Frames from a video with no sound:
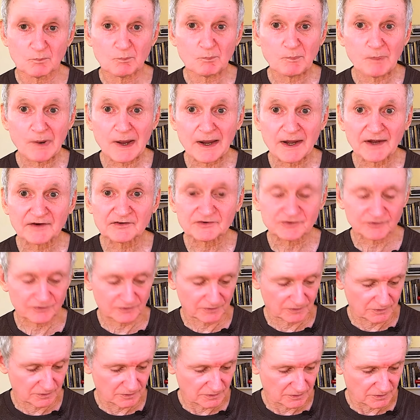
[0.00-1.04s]
But
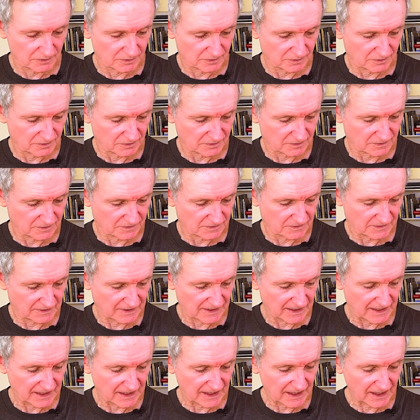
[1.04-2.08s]

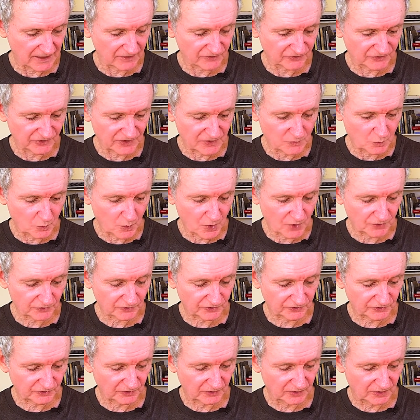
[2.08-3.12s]
as he
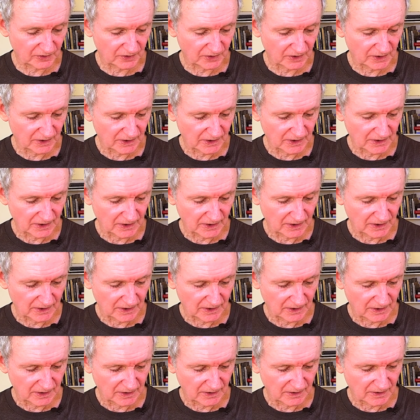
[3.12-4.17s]
watched,
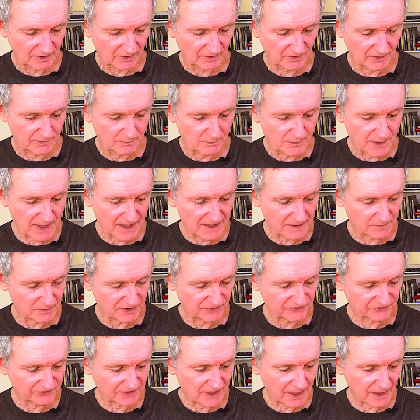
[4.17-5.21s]
the
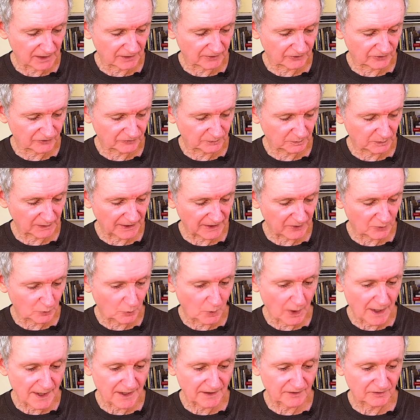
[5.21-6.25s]
baby's colours bled
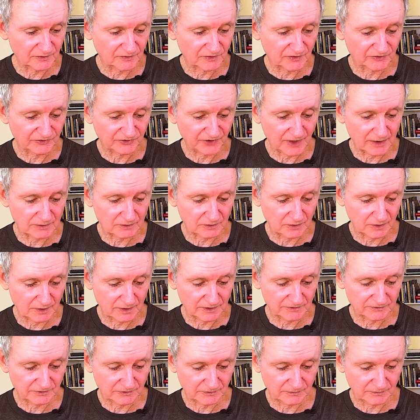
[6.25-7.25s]
away in the sunlight.